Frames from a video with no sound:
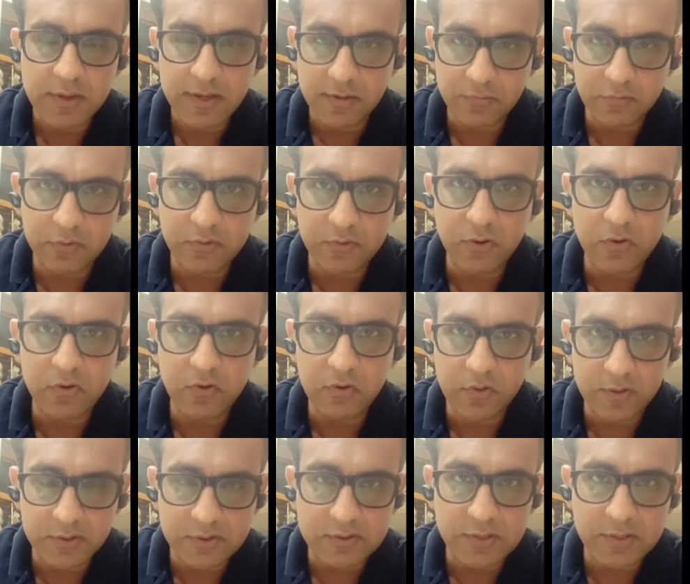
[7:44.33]
If you're going to
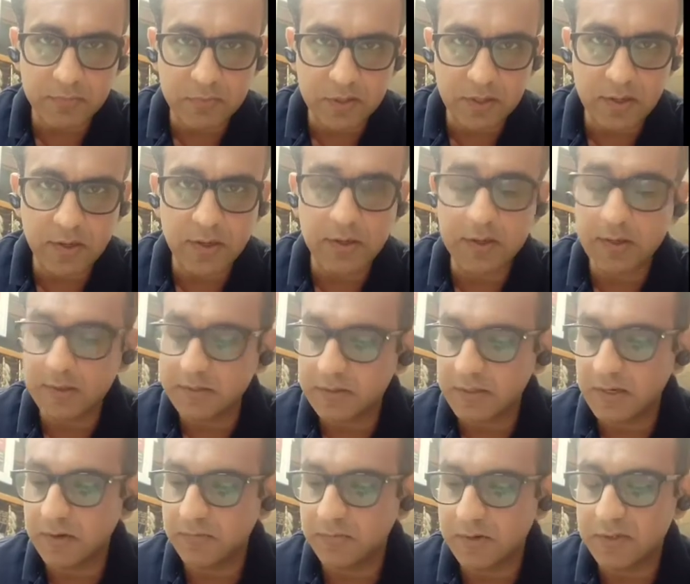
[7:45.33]
learn something, and
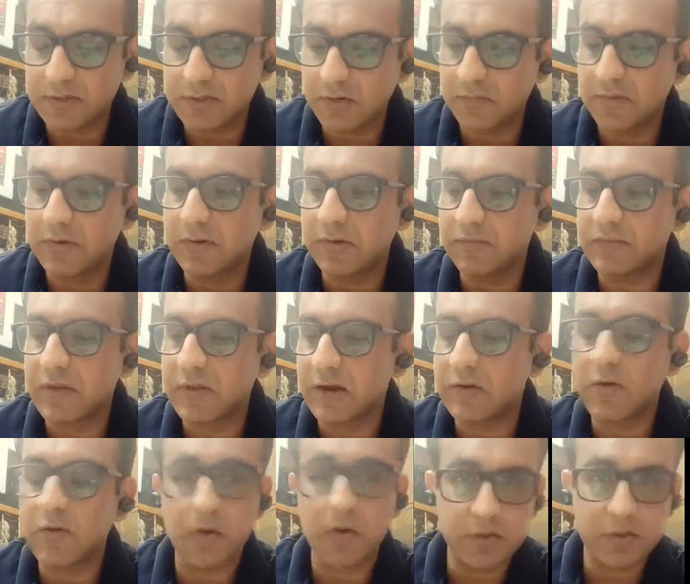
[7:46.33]
if
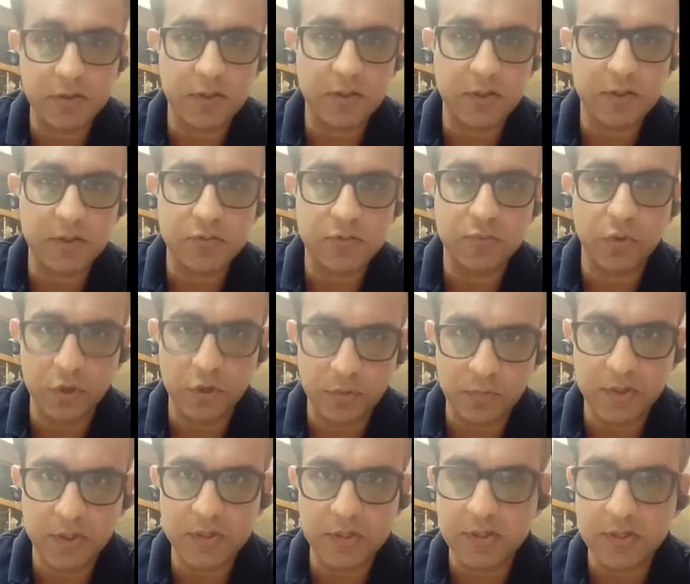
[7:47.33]
that content is
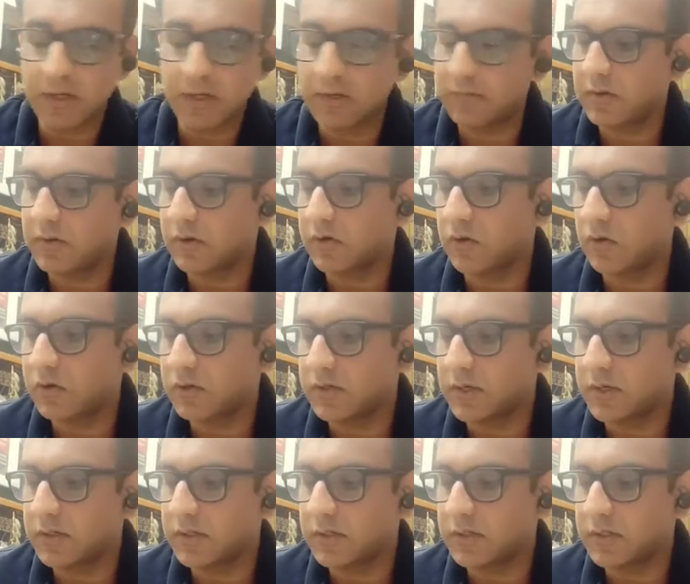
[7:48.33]
voluminous and if that
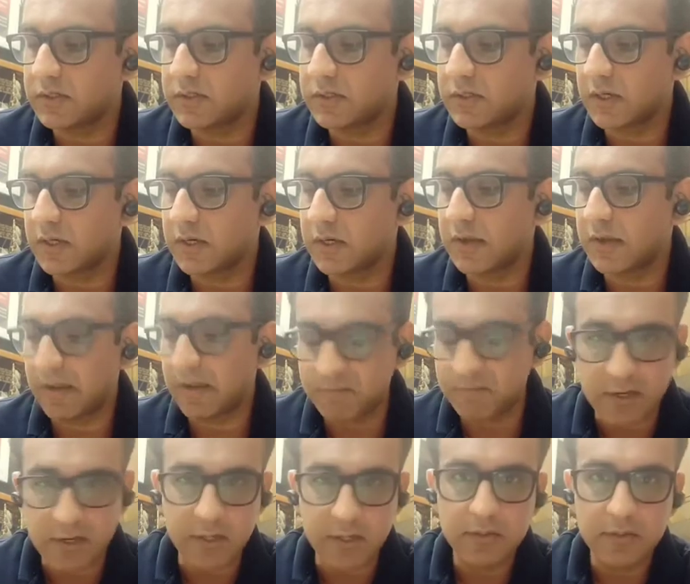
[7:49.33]
content is
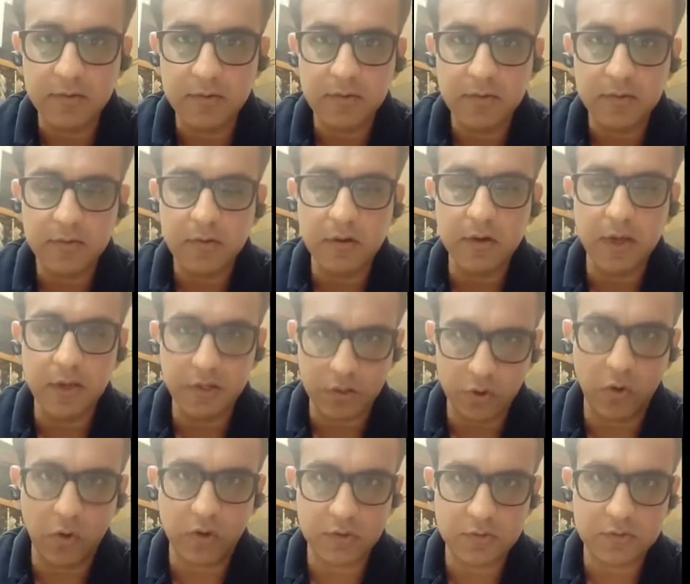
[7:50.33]
heavy, like
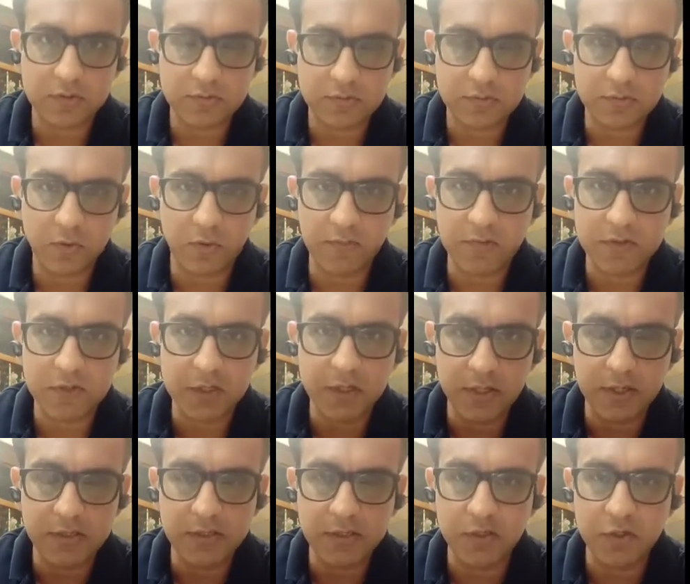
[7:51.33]
yours obviously
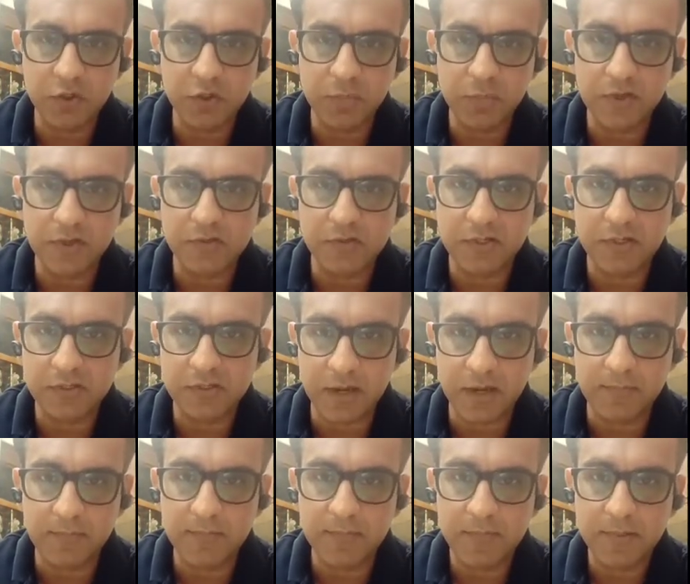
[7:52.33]
is in the UPSC
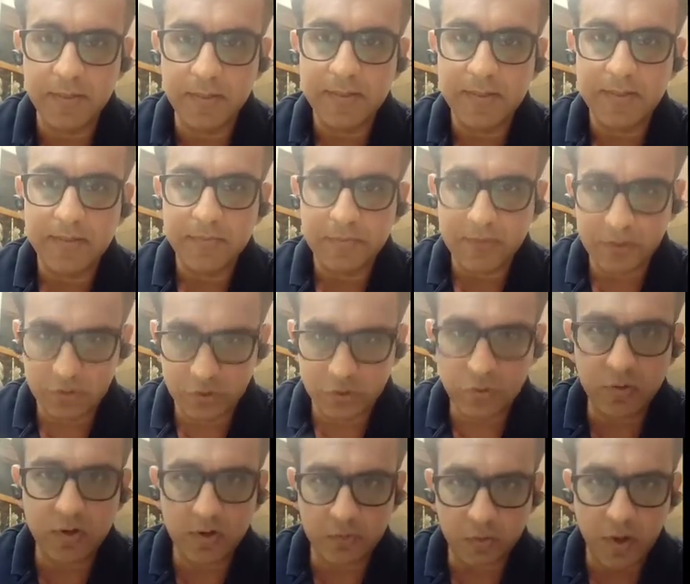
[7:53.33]
exam, then
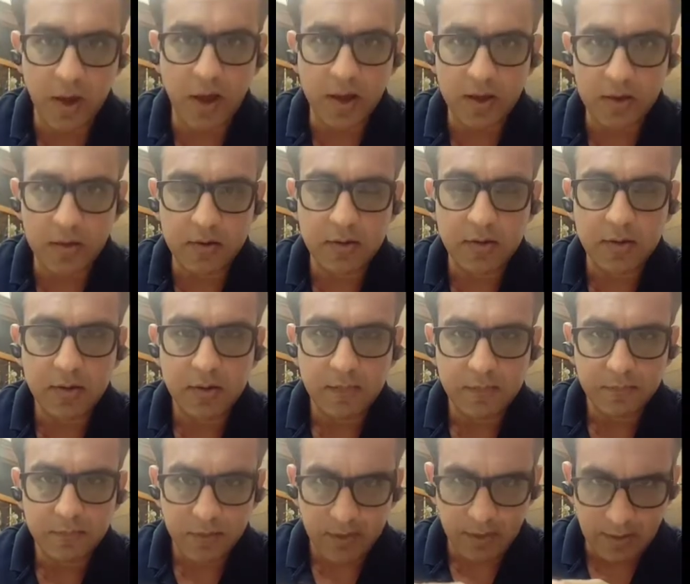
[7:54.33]
you require
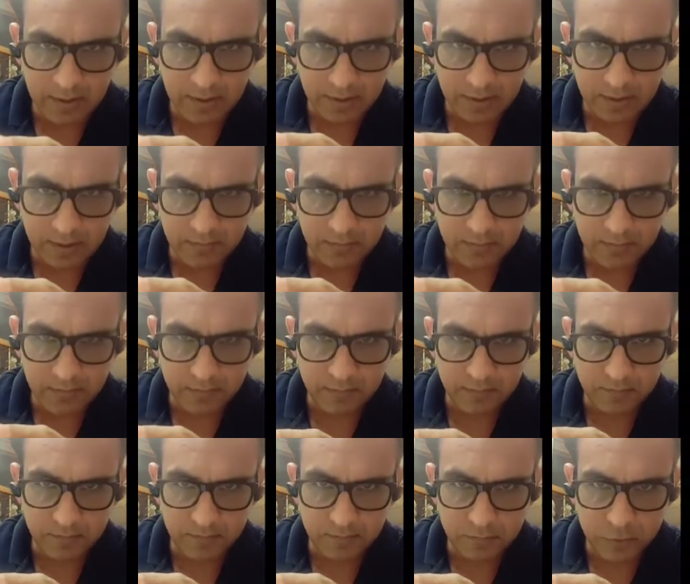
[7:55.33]
a
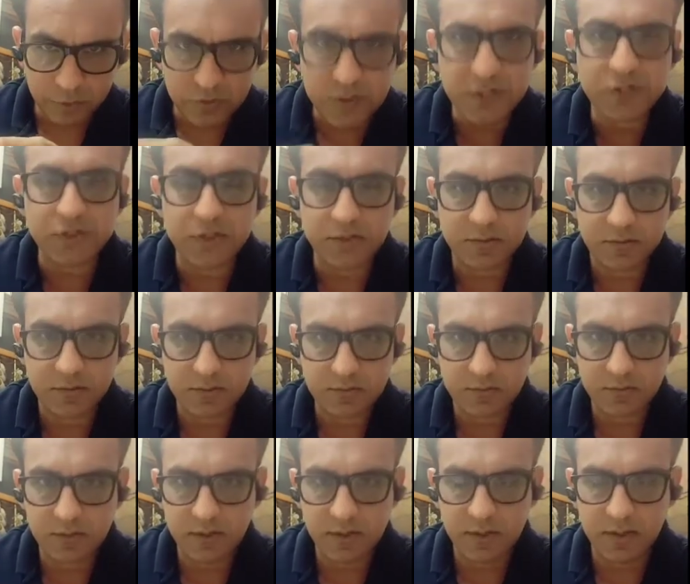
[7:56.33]
procedure,
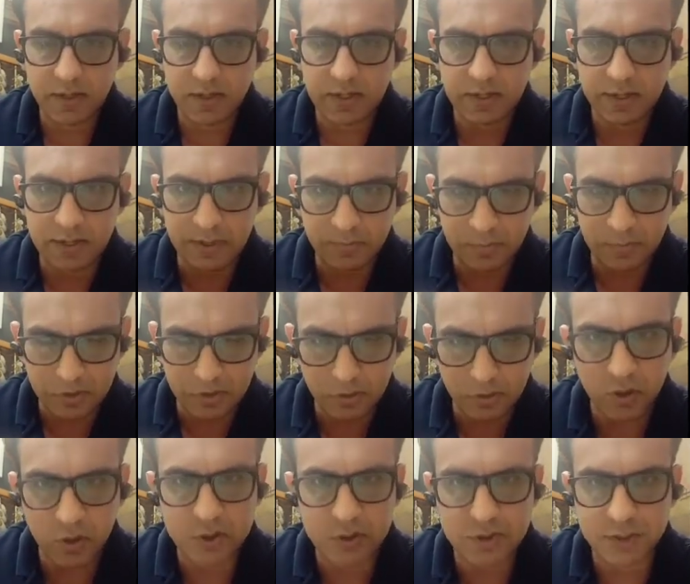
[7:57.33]
a
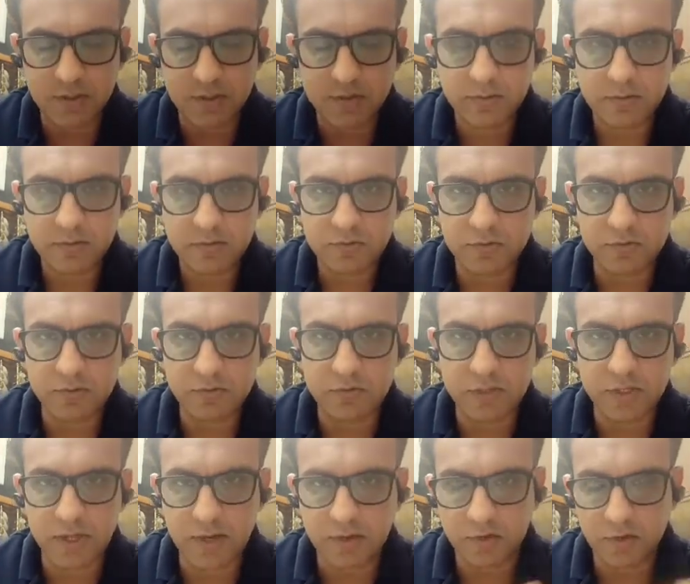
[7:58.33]
methodology to
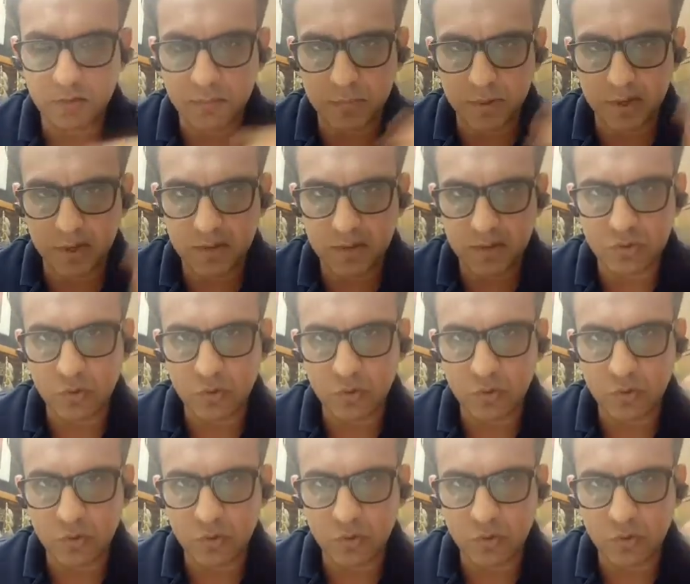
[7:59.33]
take your brain